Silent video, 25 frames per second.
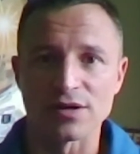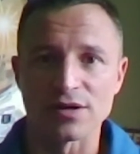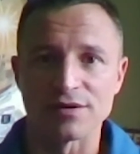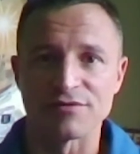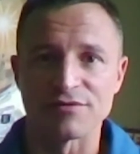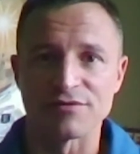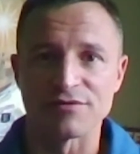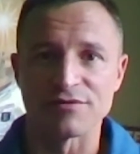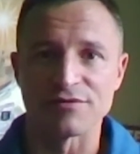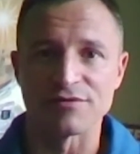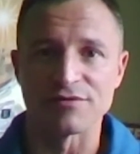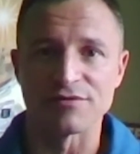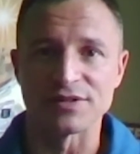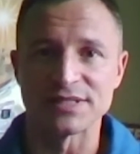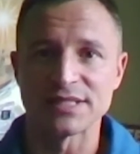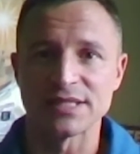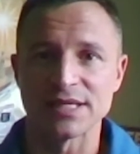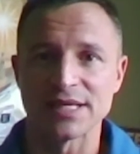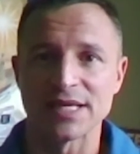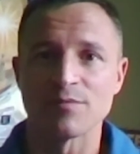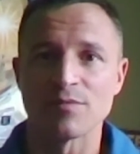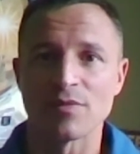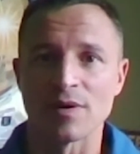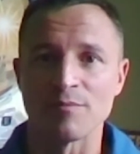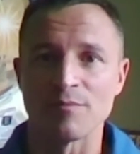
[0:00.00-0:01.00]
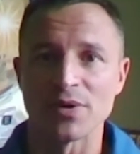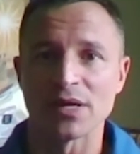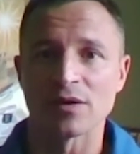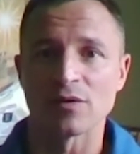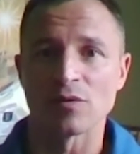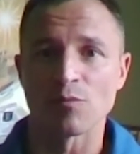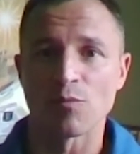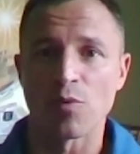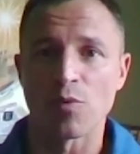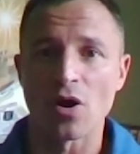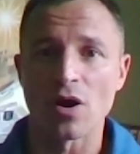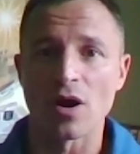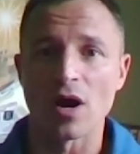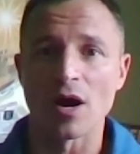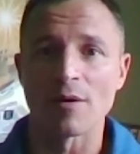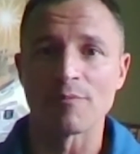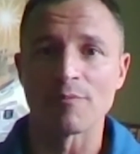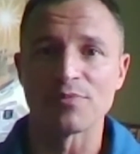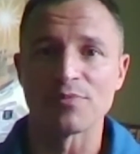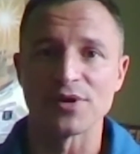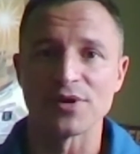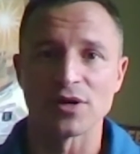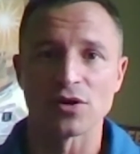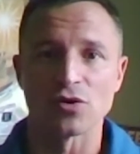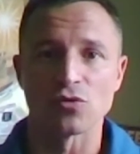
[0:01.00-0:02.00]
of the team, being
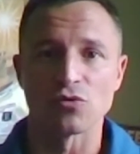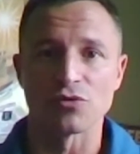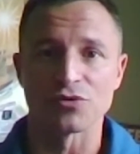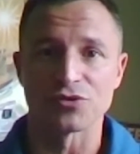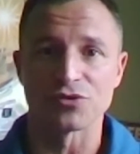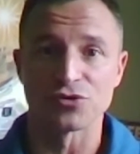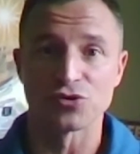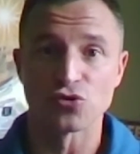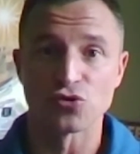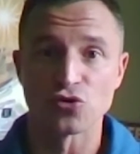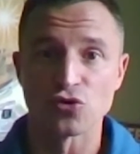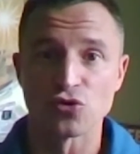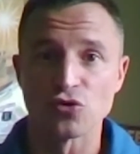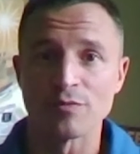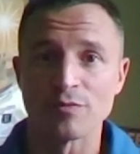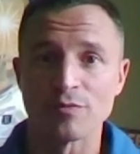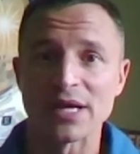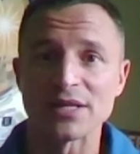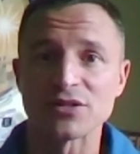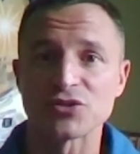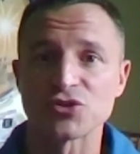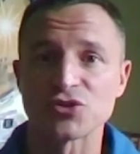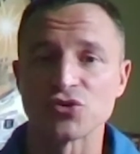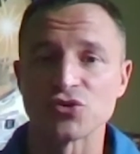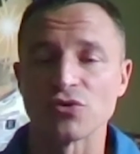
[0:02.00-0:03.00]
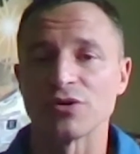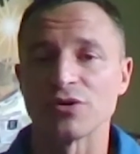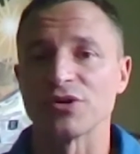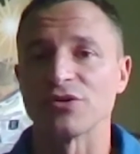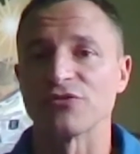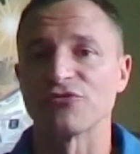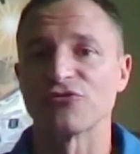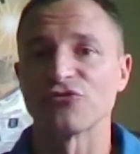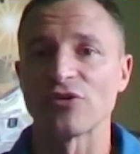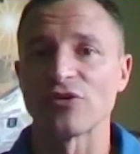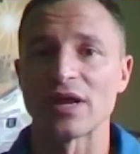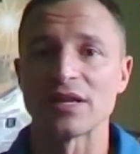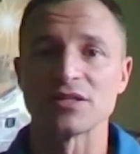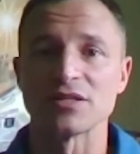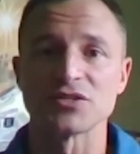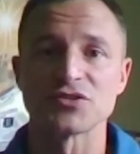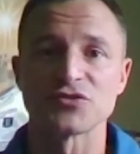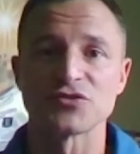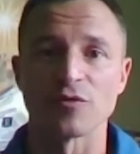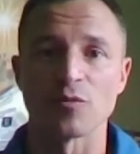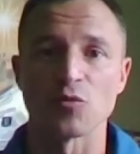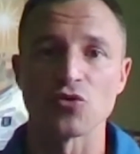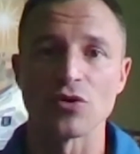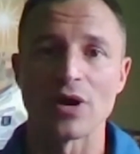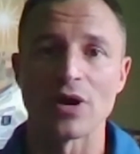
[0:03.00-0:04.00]
up there with crewmates who are your friends
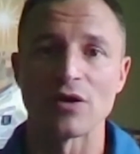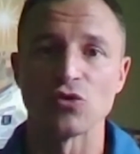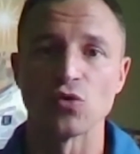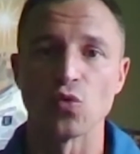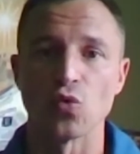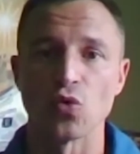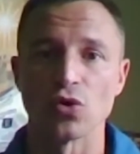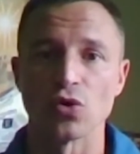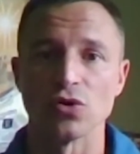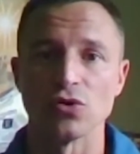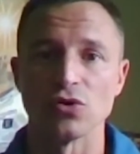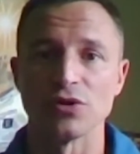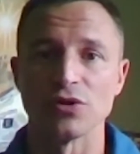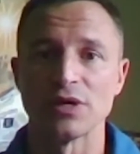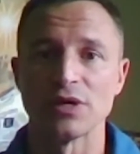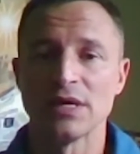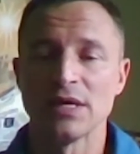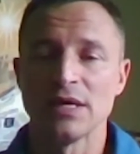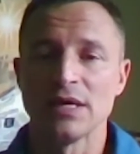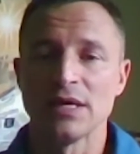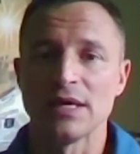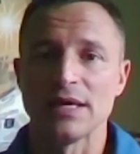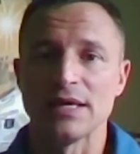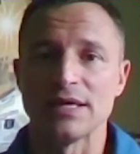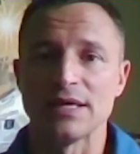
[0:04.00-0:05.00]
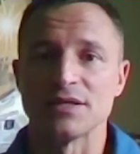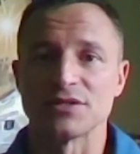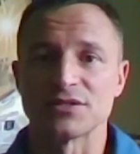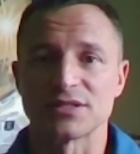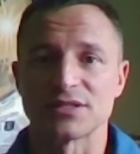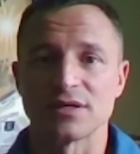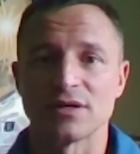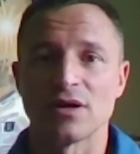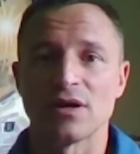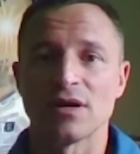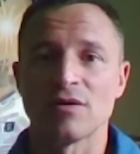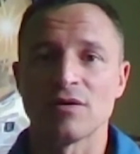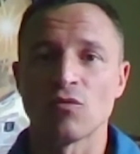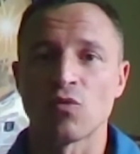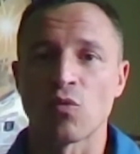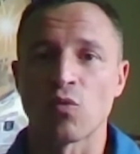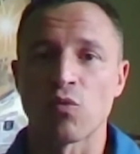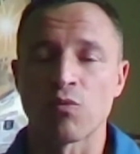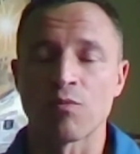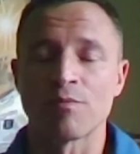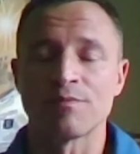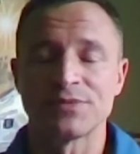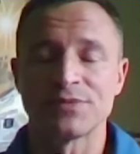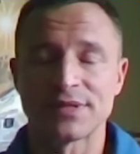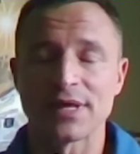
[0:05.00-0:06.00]
from around the world is that
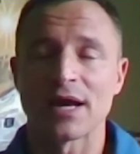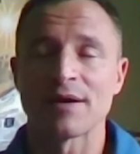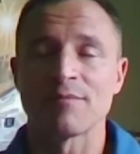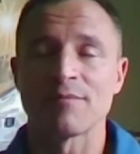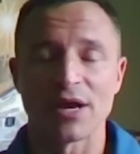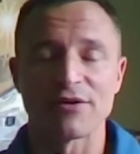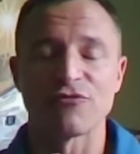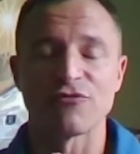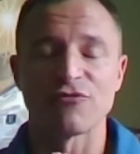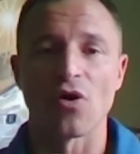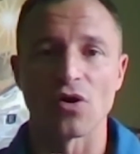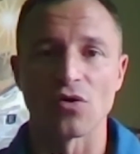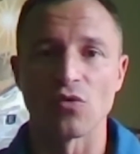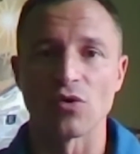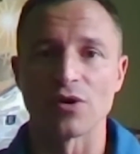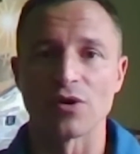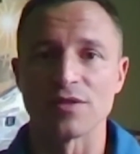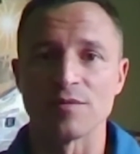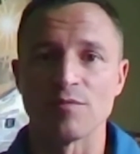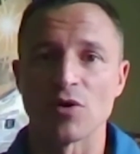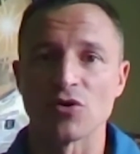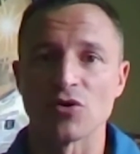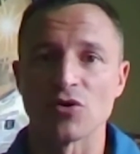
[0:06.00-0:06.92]
by far one of the most